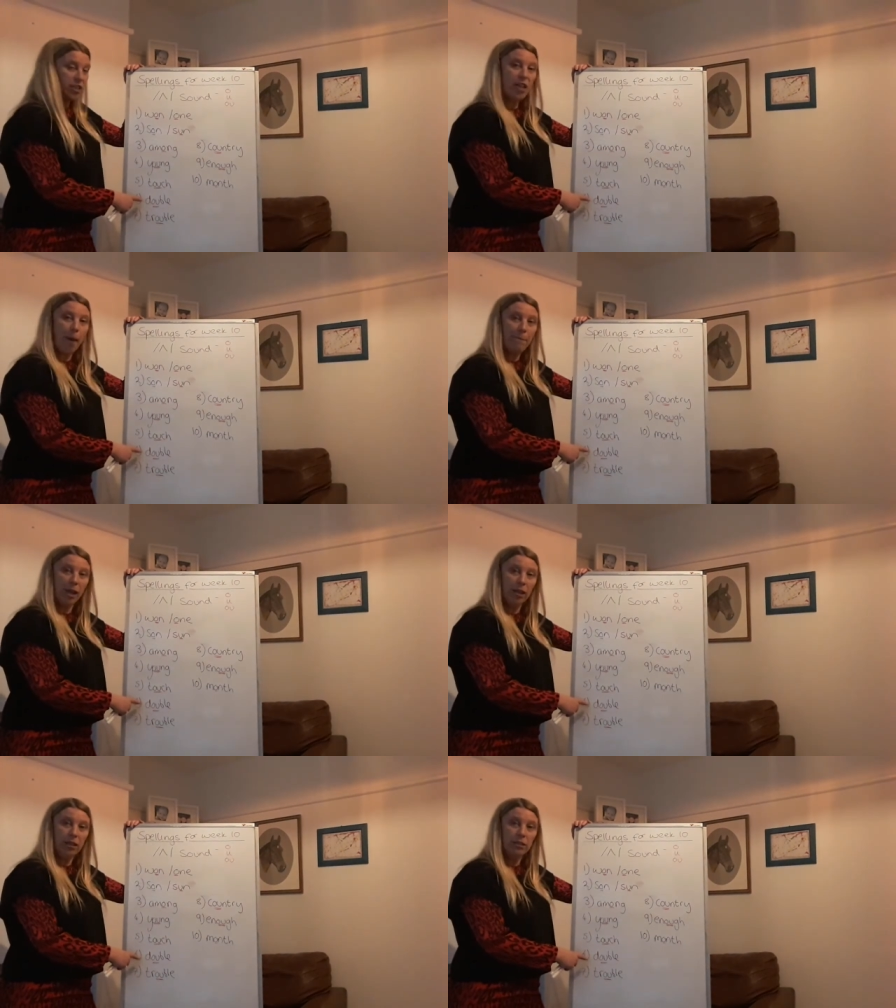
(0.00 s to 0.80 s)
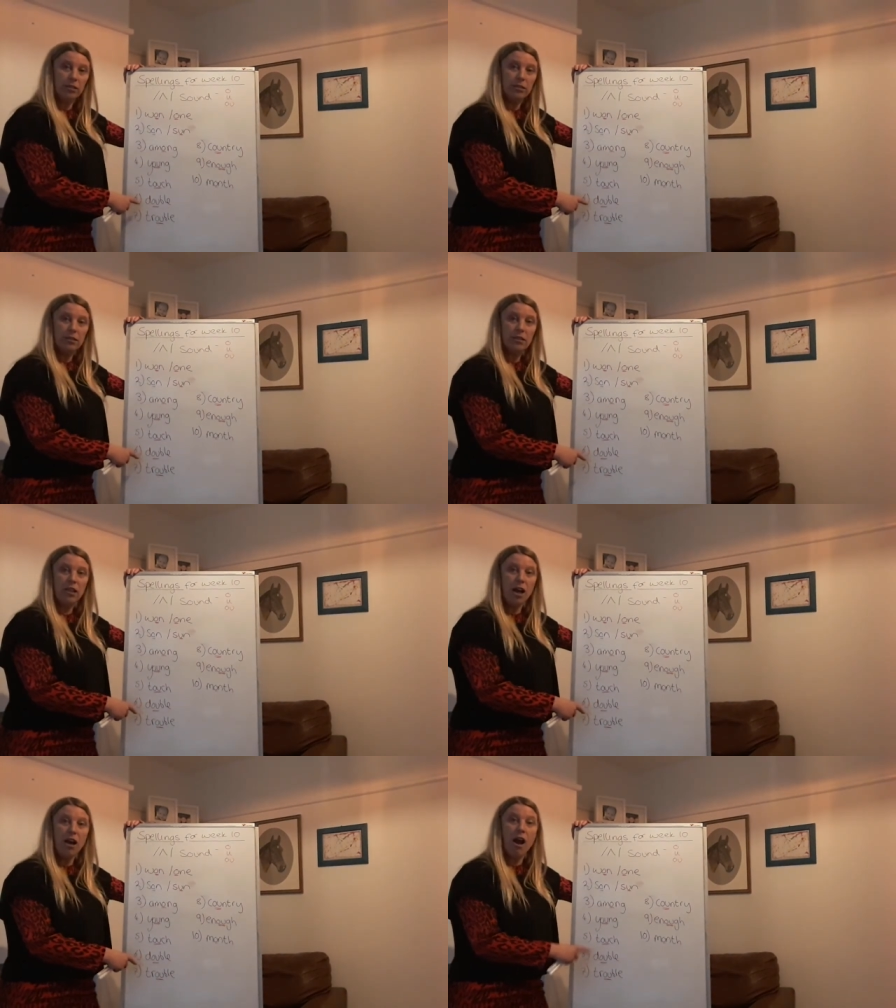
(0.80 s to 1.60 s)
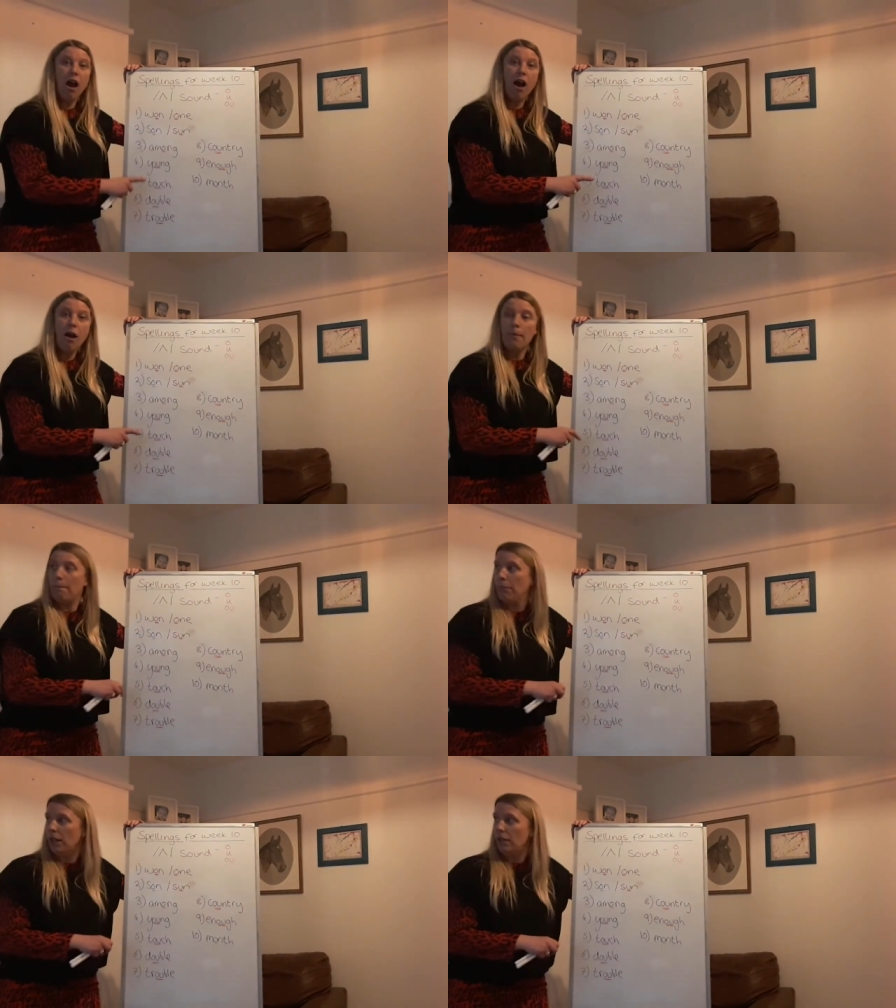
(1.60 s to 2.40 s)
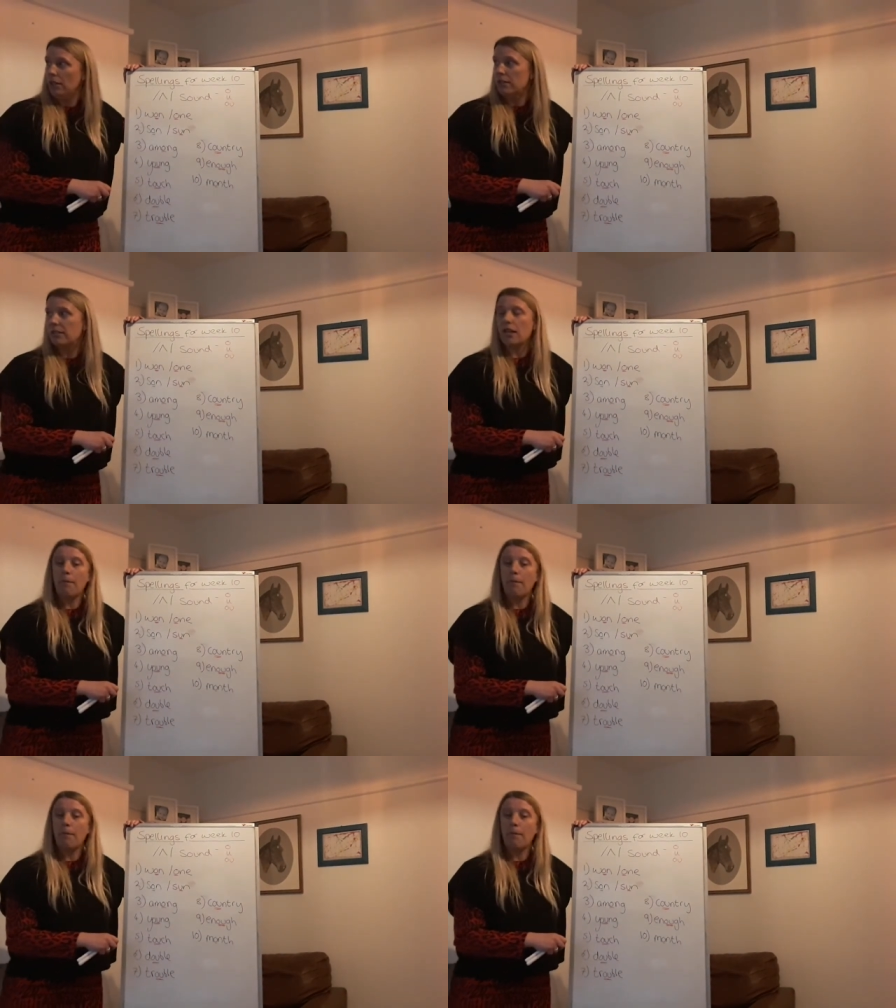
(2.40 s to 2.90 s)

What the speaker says: Double. Double.